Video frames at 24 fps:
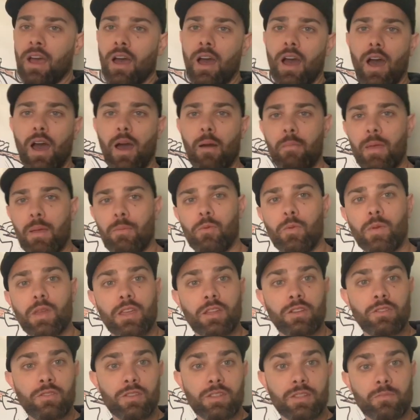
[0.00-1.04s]
maybe we could
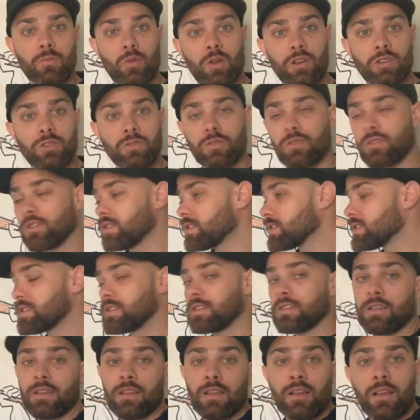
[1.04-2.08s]
do some more doodles
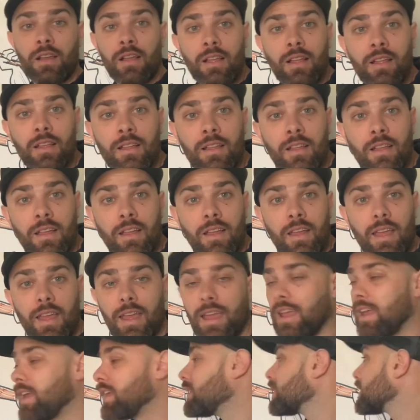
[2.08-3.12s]

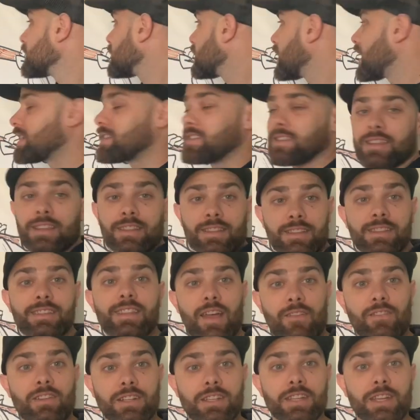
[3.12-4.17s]
in less than
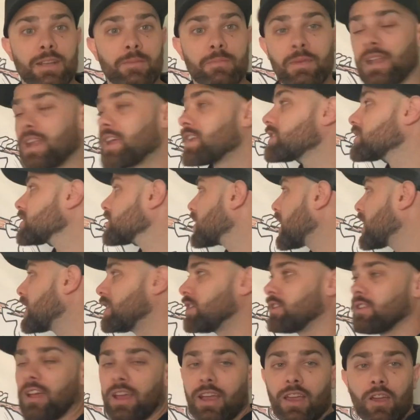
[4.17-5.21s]
17 minutes. Try to
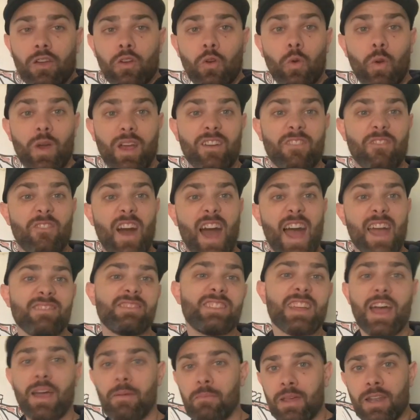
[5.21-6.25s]
do like a quick
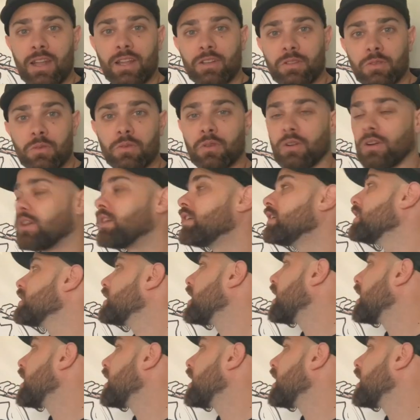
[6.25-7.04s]
5-10 minute doodle.